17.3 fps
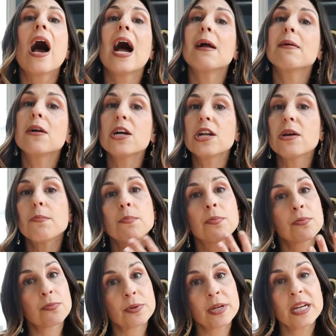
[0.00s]
I'm going
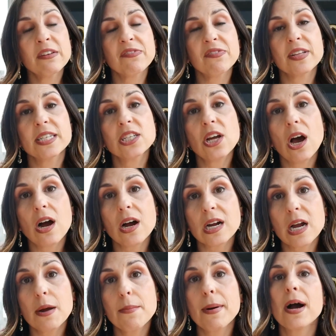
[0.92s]
to briefly
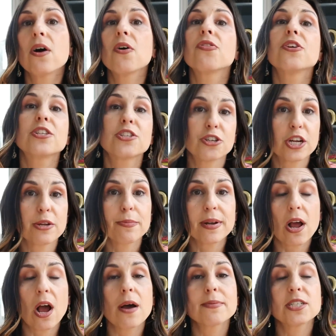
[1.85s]
talk about the
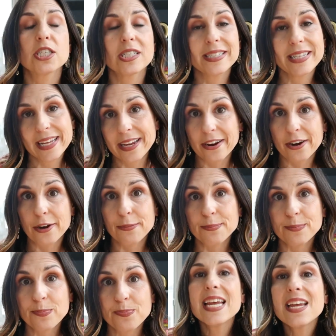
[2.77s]
treatment options here.
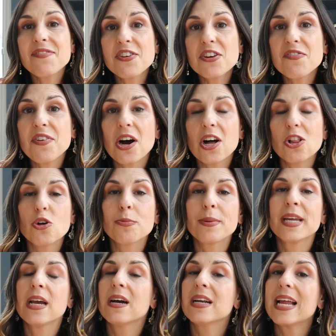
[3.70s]
If you follow
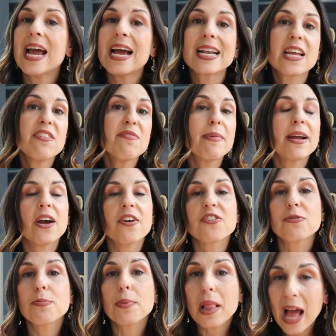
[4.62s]
me on any of my
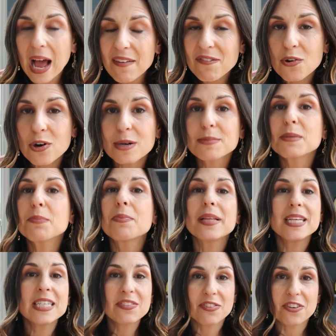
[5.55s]
other platforms,
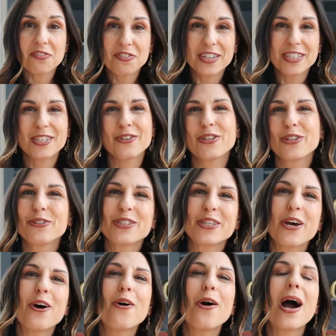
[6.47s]
please feel free to do
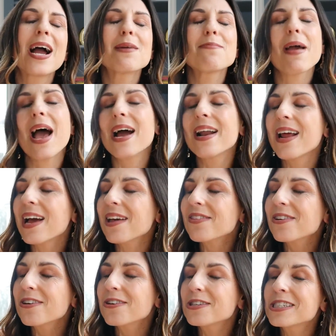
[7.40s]
so. I'm at
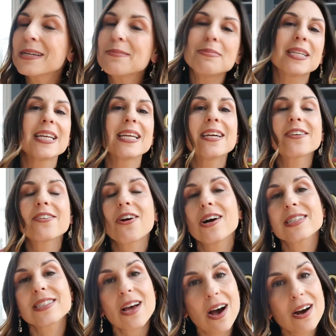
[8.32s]
Heather Hirsch M D
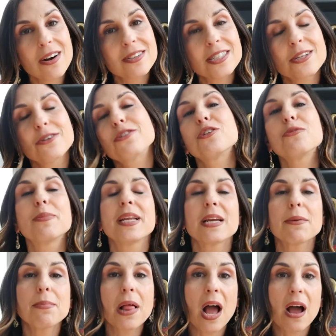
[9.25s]
across all social
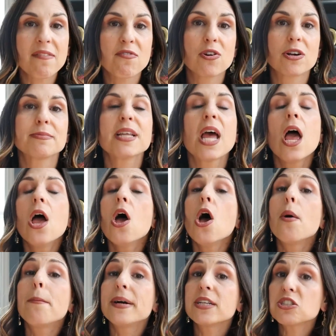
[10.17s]
media platforms.
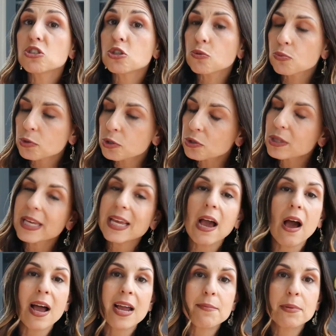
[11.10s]
But truly,
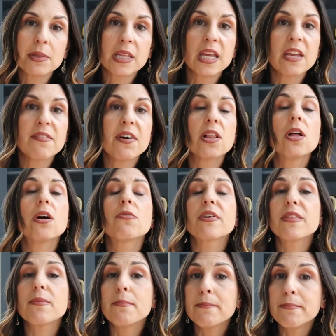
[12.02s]
I believe, along
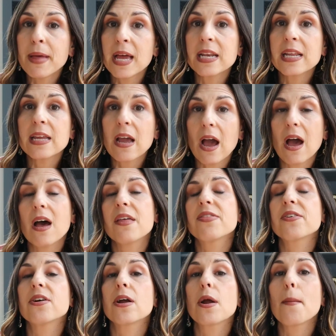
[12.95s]
with many
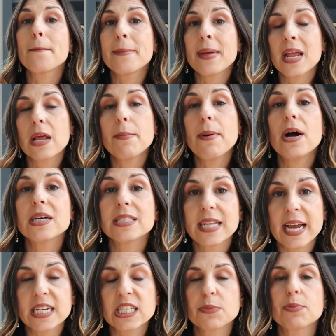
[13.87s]
other menopause
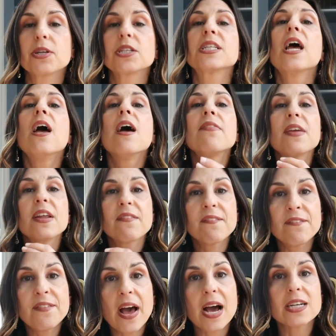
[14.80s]
experts, that
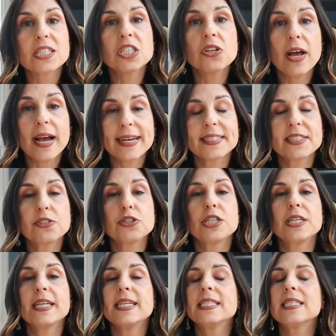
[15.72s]
vaginal
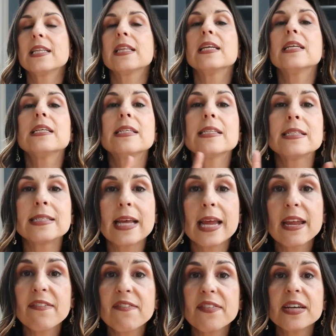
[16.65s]
estrogen is the
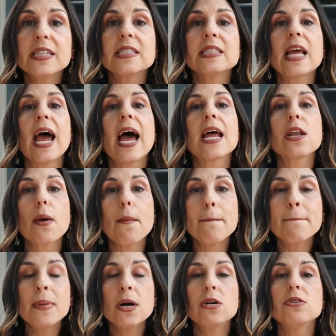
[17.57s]
safest
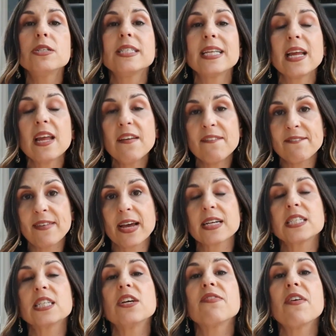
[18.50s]
and most
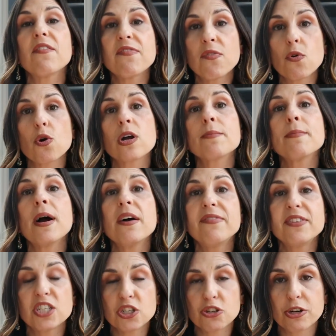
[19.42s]
effective form
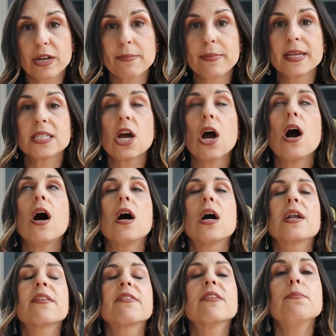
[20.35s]
of treatment
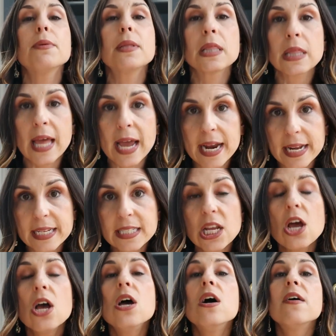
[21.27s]
on the
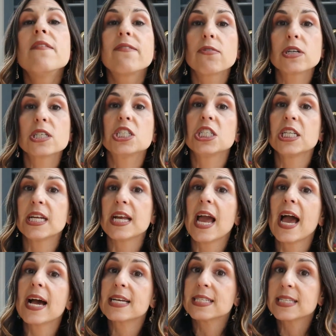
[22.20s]
planet for
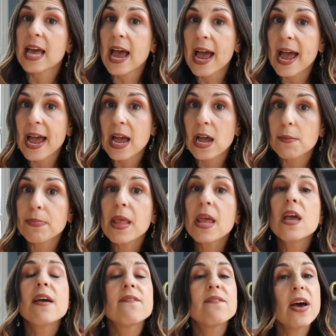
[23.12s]
G S M.
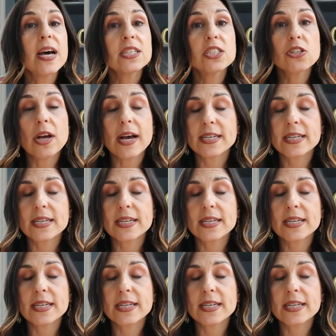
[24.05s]
Vaginal